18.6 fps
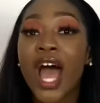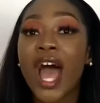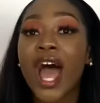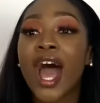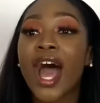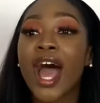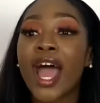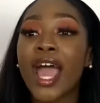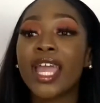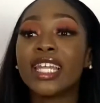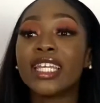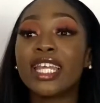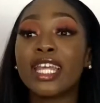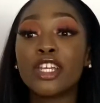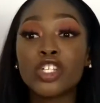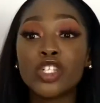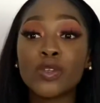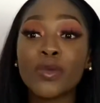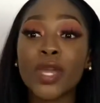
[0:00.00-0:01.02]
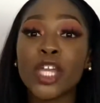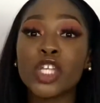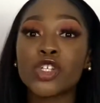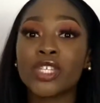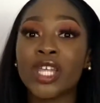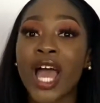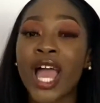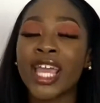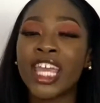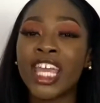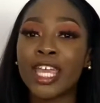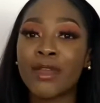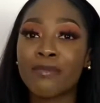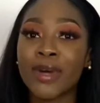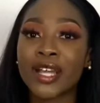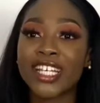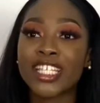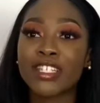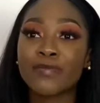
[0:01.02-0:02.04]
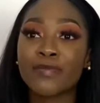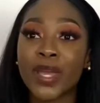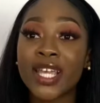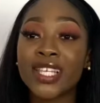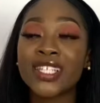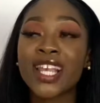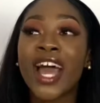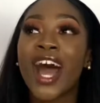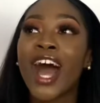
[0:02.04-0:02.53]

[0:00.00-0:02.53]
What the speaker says: I need to make sure that I keep my space.